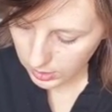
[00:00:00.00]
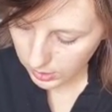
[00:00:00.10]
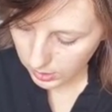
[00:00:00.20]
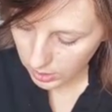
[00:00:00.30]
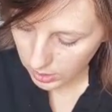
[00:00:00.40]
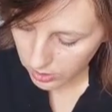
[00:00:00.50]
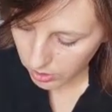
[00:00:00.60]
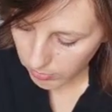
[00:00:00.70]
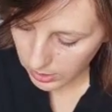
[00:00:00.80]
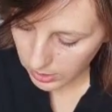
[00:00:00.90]
the
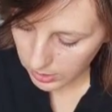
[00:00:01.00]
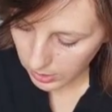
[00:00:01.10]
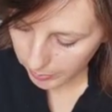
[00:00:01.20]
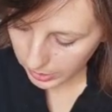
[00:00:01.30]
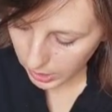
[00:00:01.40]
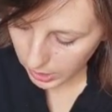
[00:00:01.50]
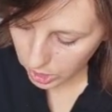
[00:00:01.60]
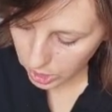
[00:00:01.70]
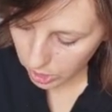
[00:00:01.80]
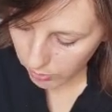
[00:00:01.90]
intermittent
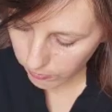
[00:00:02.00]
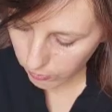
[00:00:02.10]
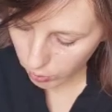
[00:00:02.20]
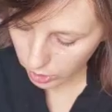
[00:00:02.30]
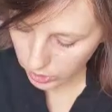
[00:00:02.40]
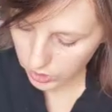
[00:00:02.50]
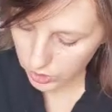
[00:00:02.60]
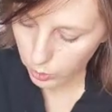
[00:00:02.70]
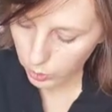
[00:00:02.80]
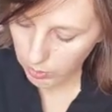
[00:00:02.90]
application of force
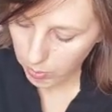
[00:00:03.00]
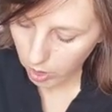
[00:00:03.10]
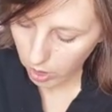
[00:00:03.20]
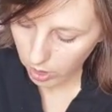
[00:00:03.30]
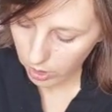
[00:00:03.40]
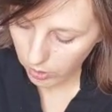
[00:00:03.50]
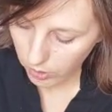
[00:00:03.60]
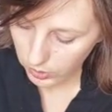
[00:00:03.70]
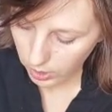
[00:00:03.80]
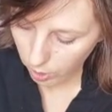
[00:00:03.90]
to a part
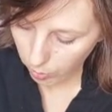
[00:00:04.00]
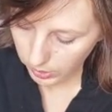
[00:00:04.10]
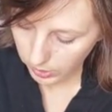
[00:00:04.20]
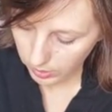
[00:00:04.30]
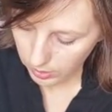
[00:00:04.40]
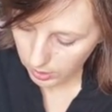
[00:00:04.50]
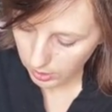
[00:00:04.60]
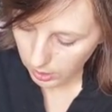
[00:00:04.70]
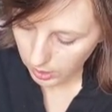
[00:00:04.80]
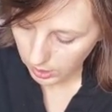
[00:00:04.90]
of the airplane.
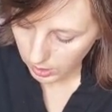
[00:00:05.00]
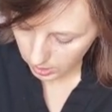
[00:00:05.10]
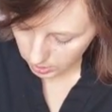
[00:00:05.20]
It